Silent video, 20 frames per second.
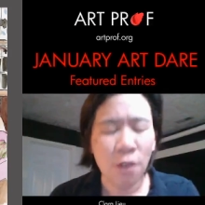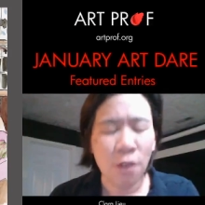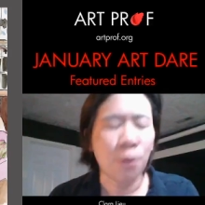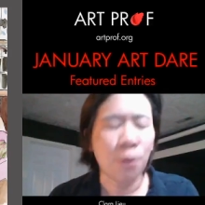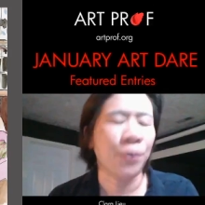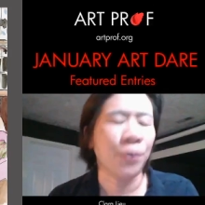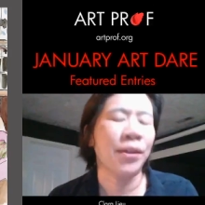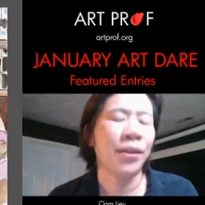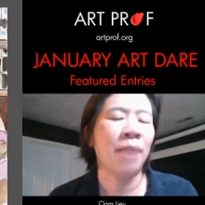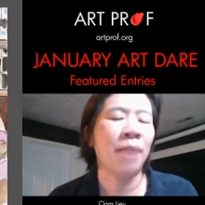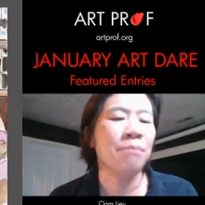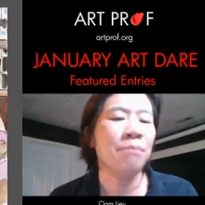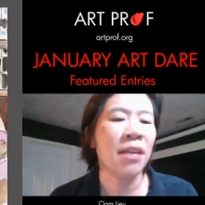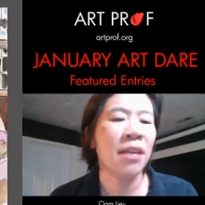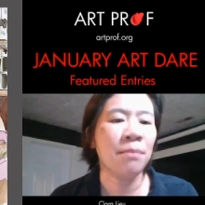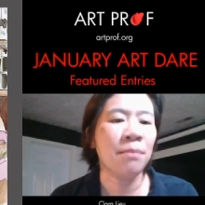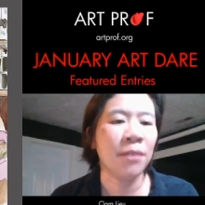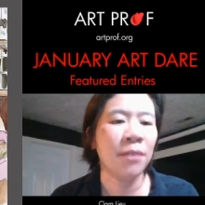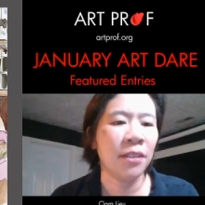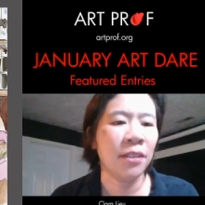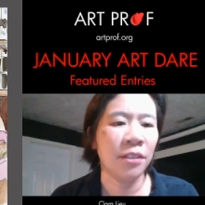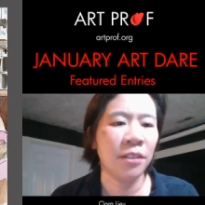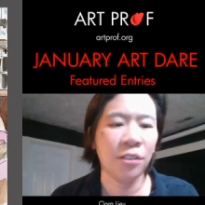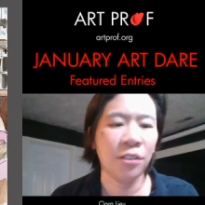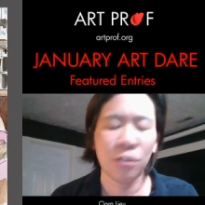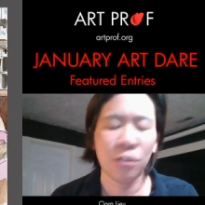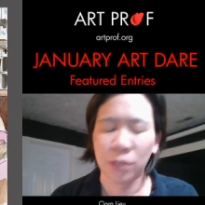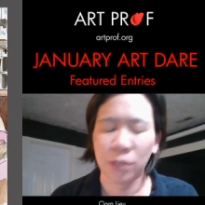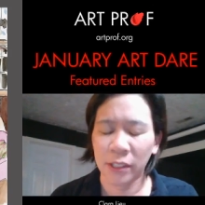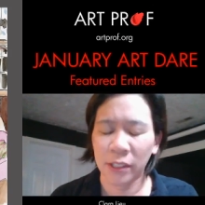or that maybe
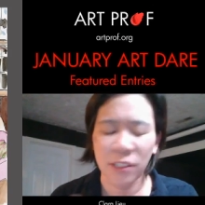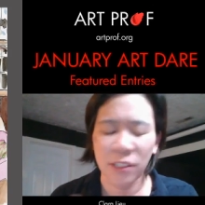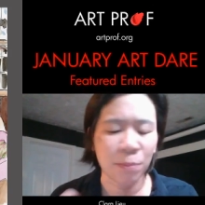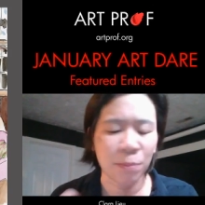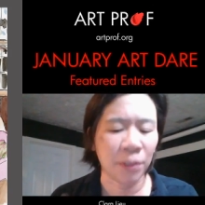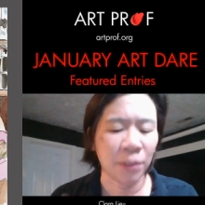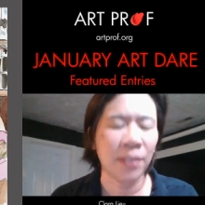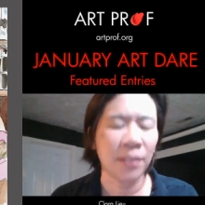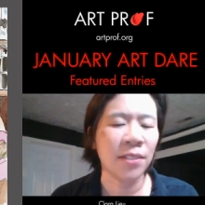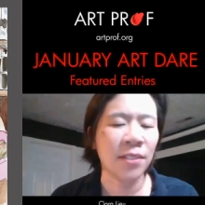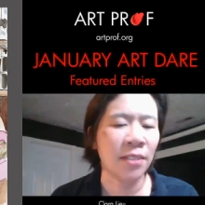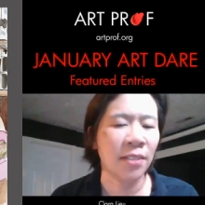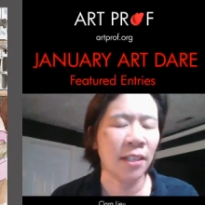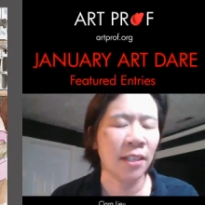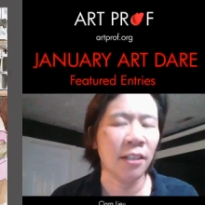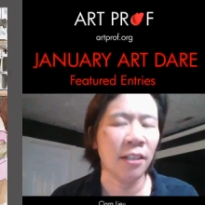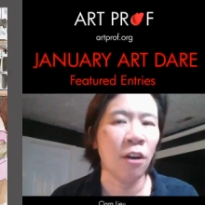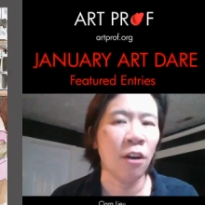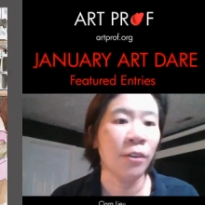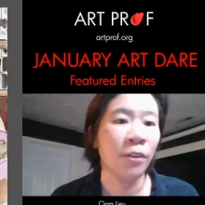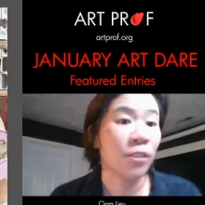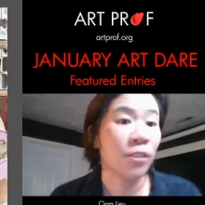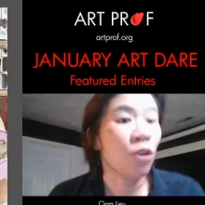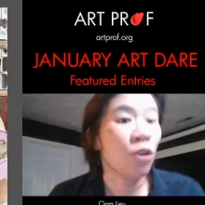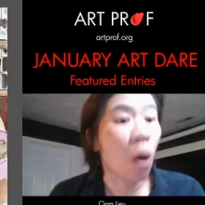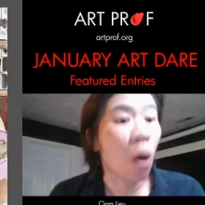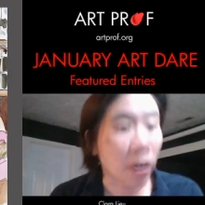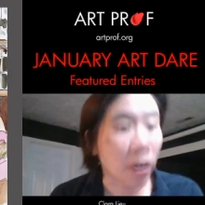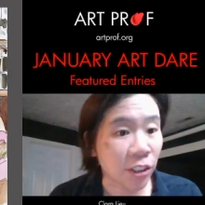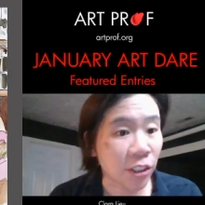you're experiencing all these
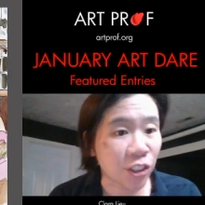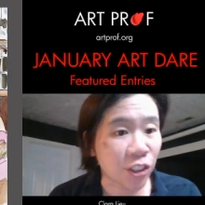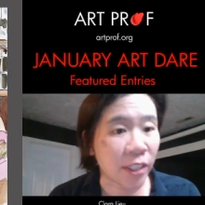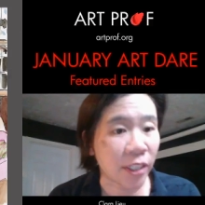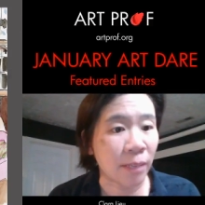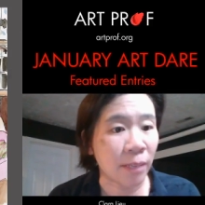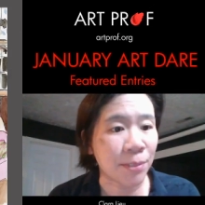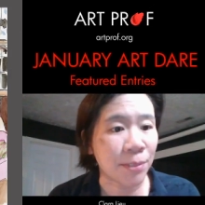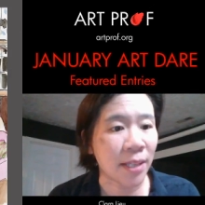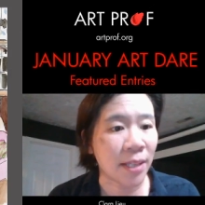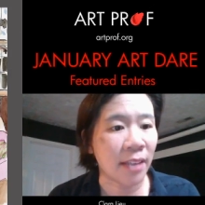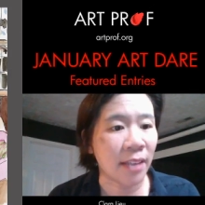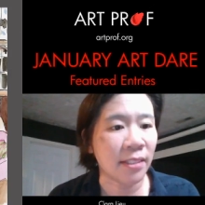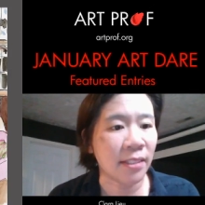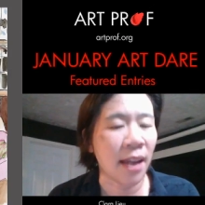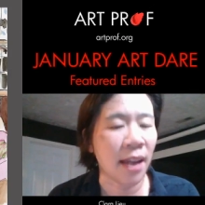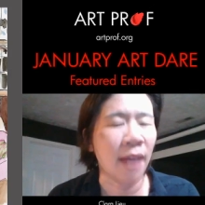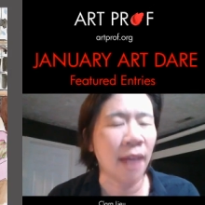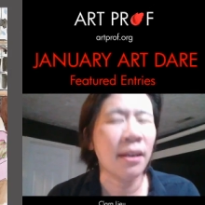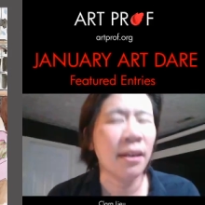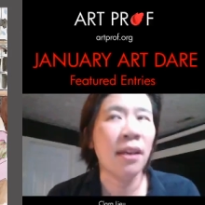hardships, and yet